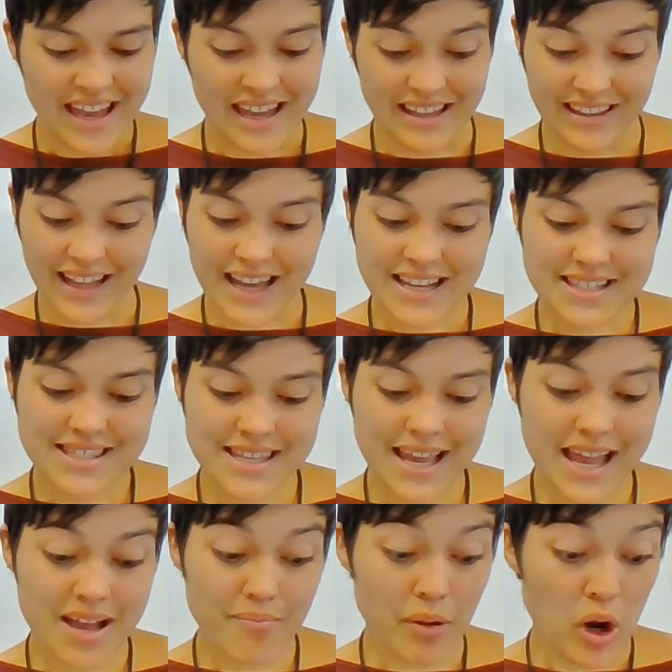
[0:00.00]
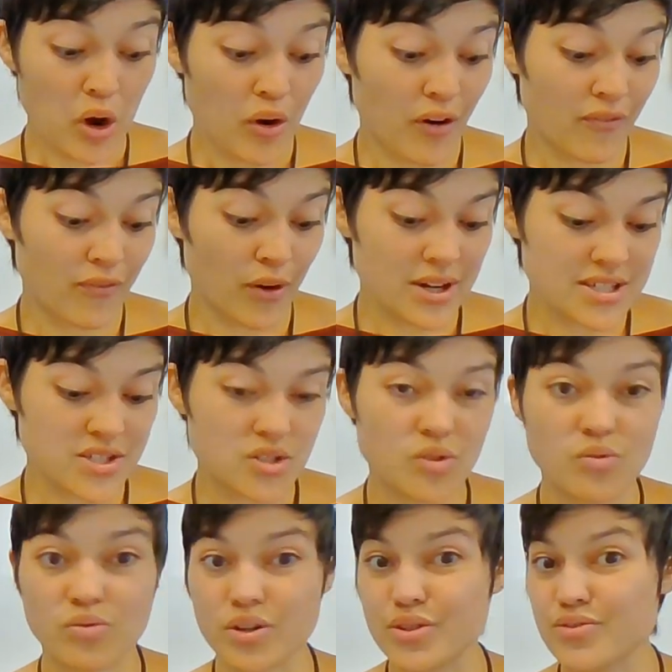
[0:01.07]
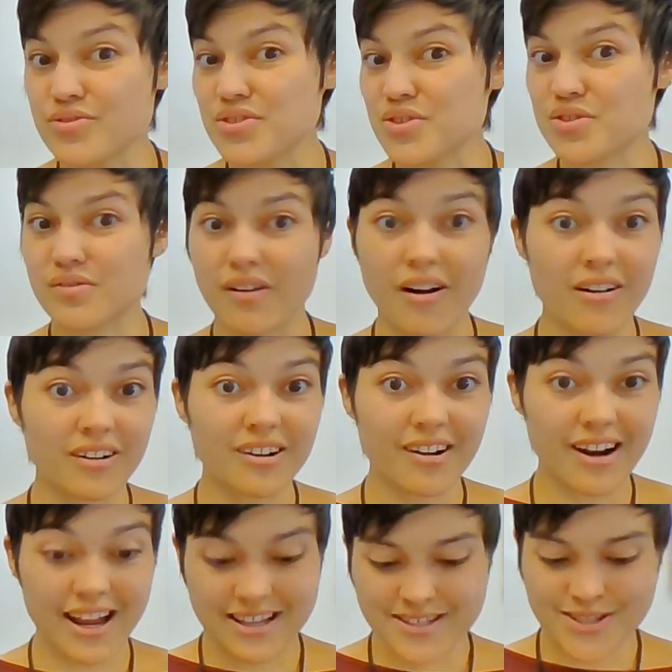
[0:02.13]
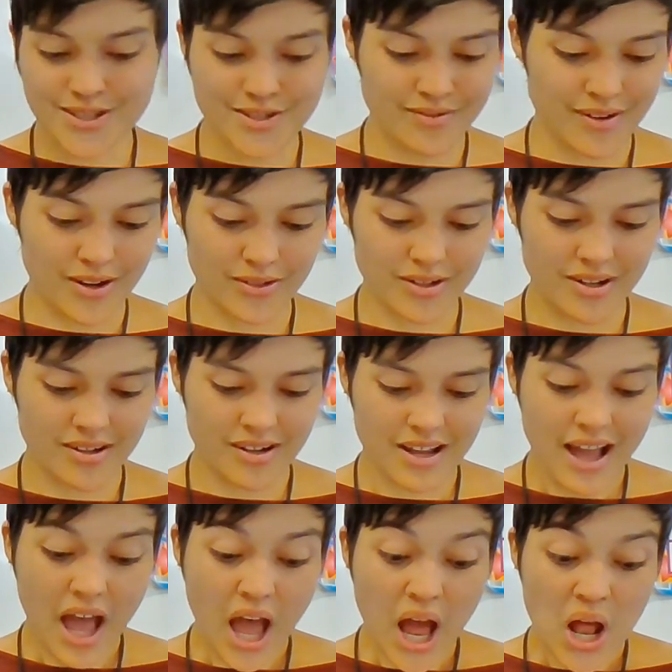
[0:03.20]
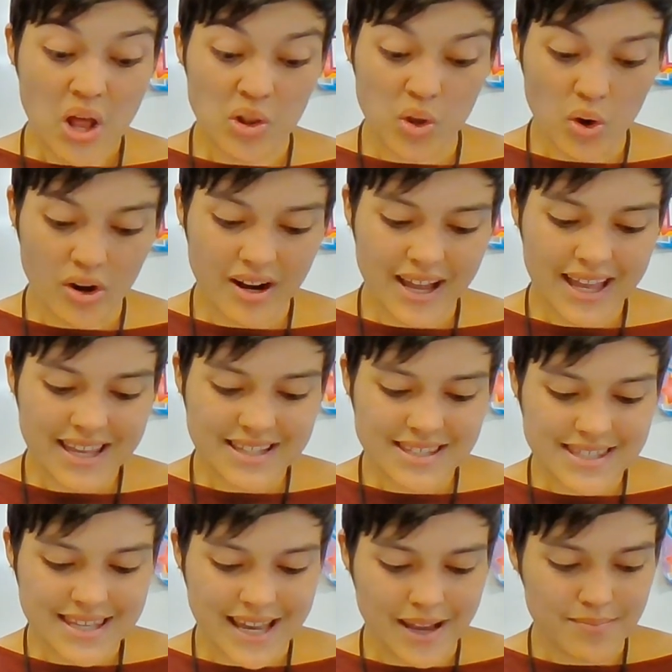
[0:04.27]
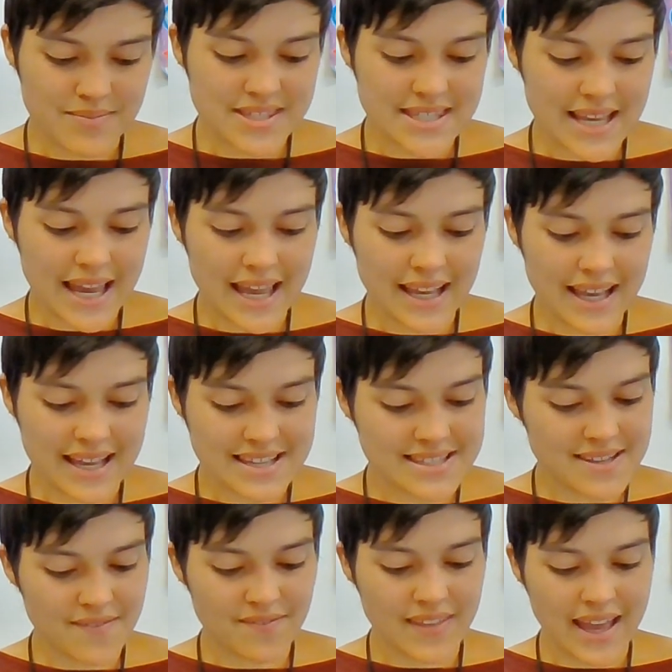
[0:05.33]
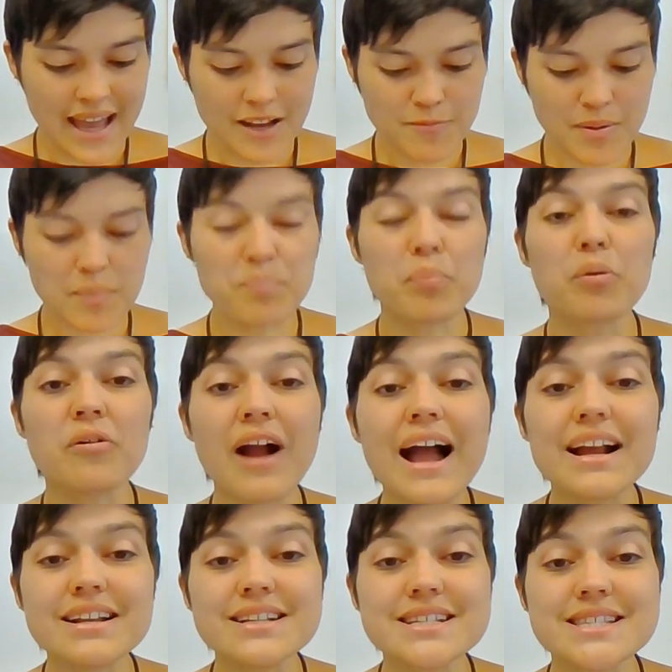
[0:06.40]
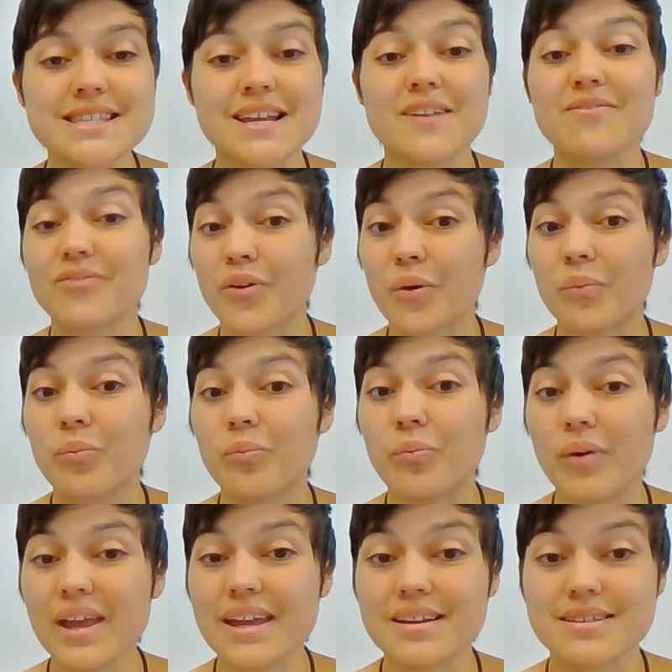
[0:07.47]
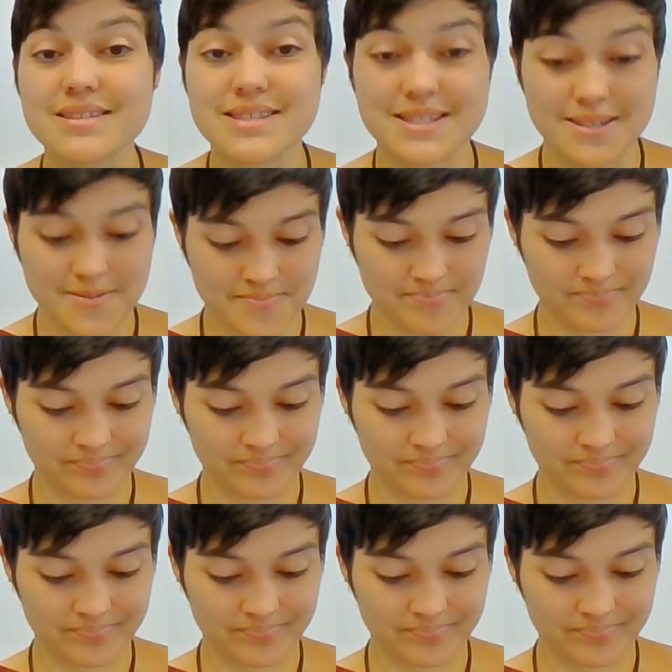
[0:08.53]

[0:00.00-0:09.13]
And like Sam, her voice grew stronger and stronger. Laura and Sam sang as if they had been practicing for weeks.